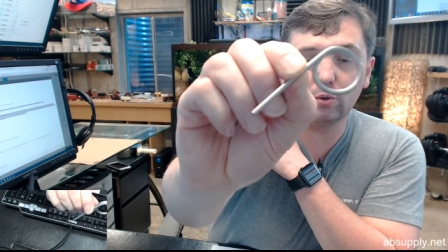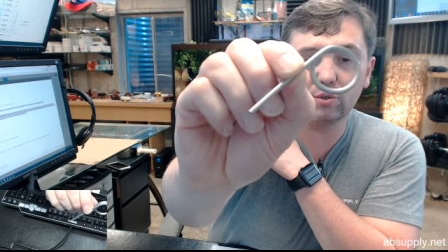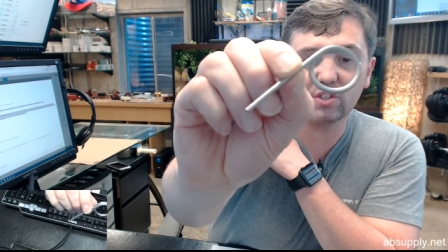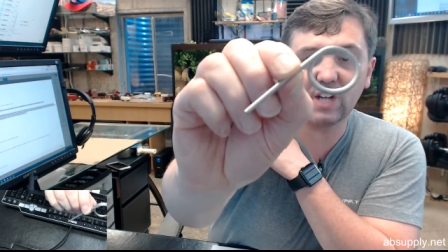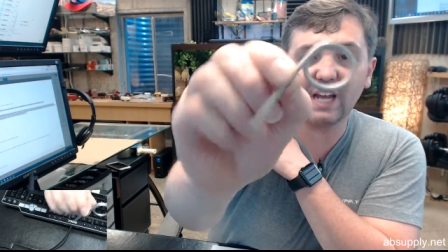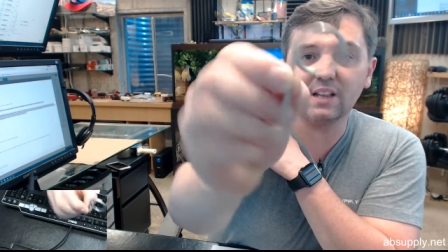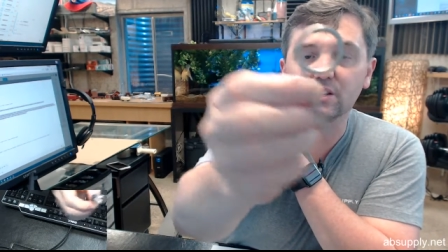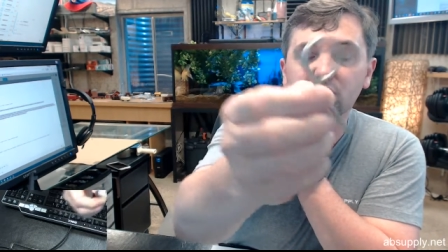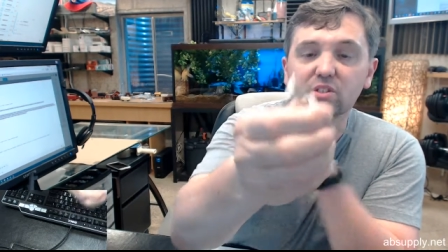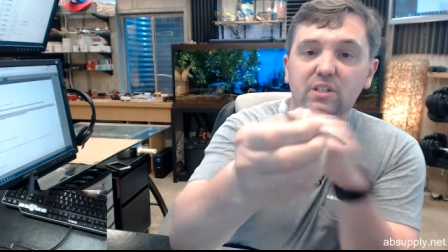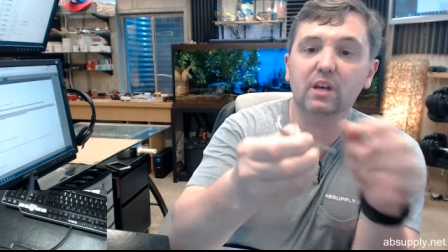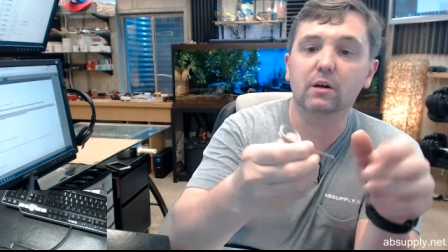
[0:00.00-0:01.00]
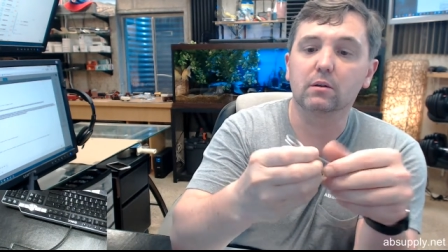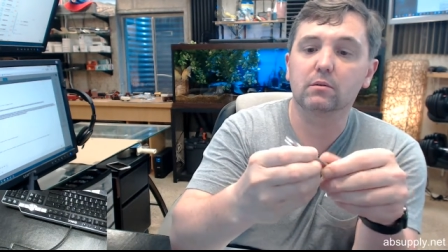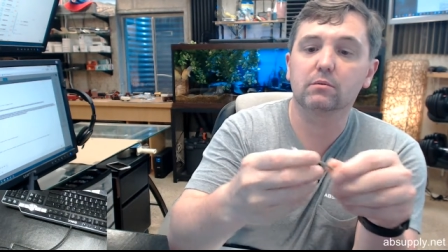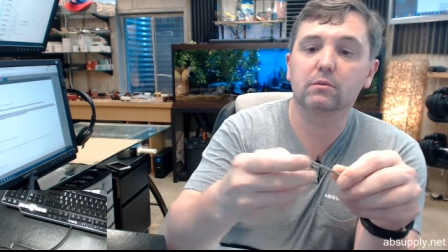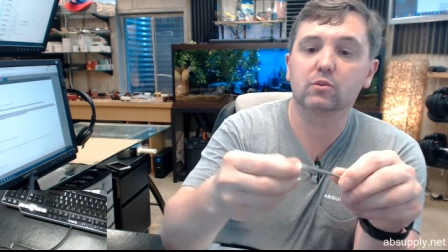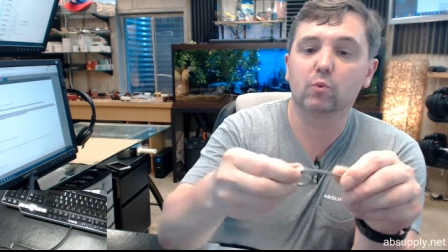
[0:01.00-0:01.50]
stainless steel.
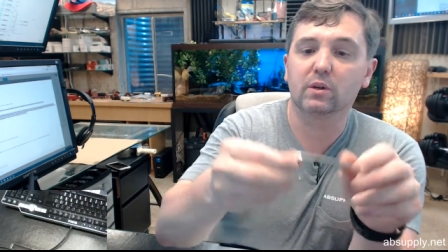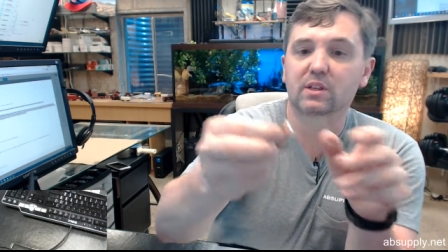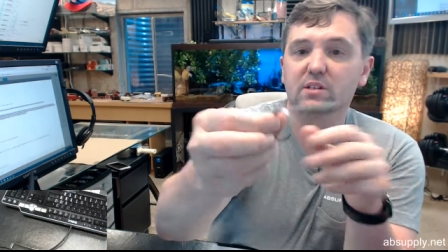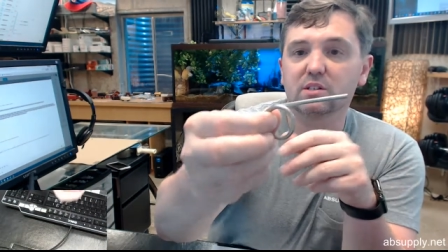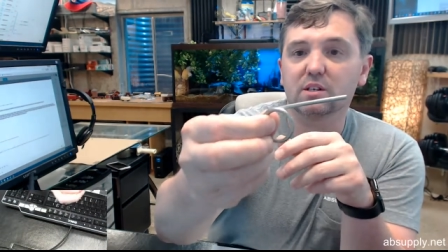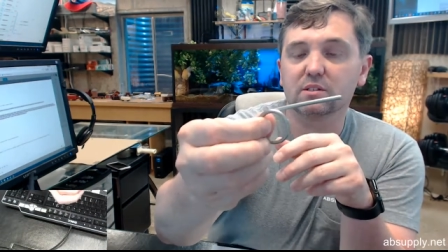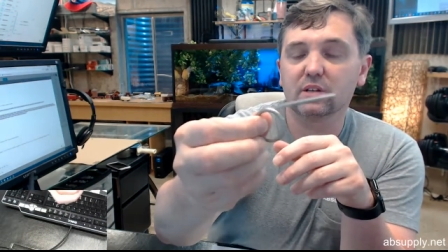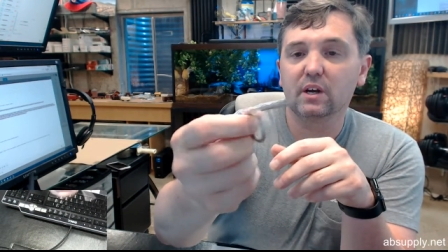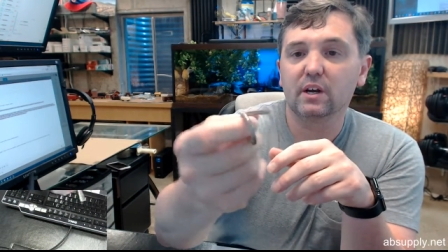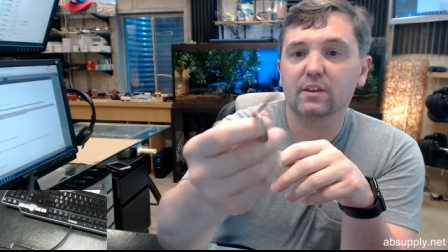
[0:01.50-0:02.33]
Is what this is.